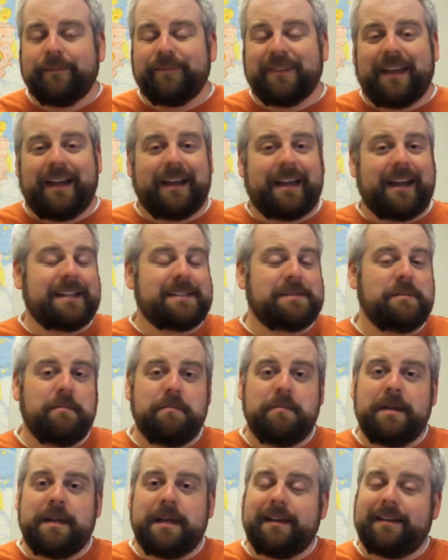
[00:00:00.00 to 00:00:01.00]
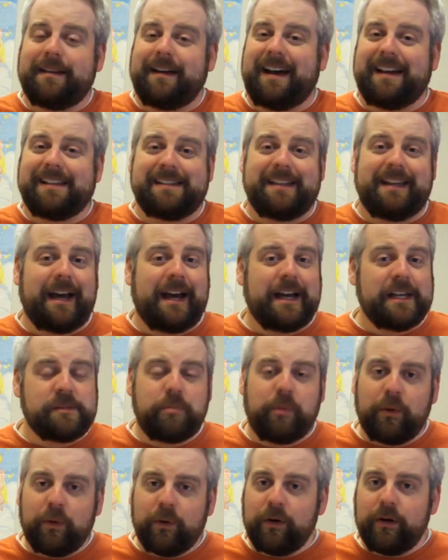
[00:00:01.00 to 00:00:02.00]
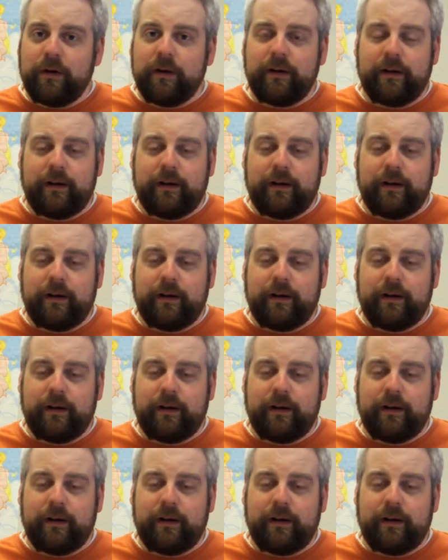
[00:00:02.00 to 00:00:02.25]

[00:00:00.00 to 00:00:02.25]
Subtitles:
I got to meet Ozzy Osbourne,